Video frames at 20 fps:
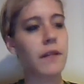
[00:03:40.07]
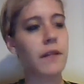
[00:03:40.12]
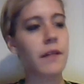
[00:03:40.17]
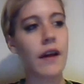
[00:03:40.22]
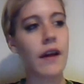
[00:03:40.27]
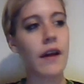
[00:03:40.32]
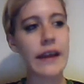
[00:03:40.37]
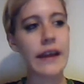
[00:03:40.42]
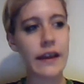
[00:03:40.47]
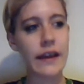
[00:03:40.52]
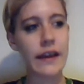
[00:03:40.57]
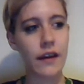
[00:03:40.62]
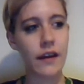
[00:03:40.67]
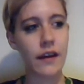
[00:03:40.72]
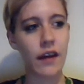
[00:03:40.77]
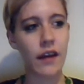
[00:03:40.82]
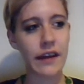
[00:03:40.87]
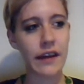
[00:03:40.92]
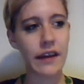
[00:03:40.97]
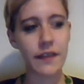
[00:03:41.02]
like
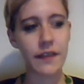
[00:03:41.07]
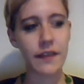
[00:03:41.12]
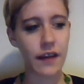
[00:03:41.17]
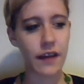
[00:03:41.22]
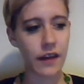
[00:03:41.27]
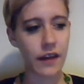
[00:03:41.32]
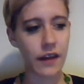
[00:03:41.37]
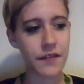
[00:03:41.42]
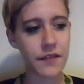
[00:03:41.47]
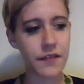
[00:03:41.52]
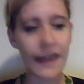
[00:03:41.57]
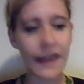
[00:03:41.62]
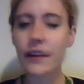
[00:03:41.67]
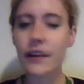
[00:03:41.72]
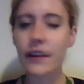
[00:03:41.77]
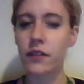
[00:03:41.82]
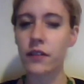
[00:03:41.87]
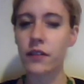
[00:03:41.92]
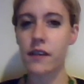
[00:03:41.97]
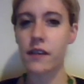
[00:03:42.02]
the kind of
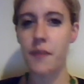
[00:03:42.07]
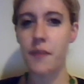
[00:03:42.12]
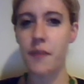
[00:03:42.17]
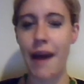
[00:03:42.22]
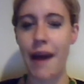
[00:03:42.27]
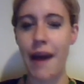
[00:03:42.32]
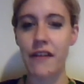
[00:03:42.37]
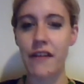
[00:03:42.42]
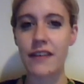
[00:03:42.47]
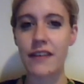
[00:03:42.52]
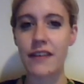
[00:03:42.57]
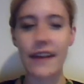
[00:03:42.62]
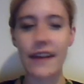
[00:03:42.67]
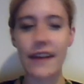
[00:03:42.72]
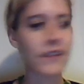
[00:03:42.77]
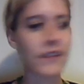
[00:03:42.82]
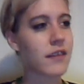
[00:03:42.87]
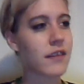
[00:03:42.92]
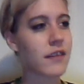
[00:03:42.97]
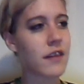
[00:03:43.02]
technical stuff about having
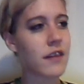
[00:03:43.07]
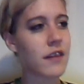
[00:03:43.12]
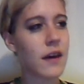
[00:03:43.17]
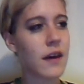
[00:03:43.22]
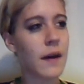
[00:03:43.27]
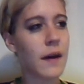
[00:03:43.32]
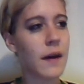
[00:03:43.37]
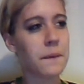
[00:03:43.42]
sex, because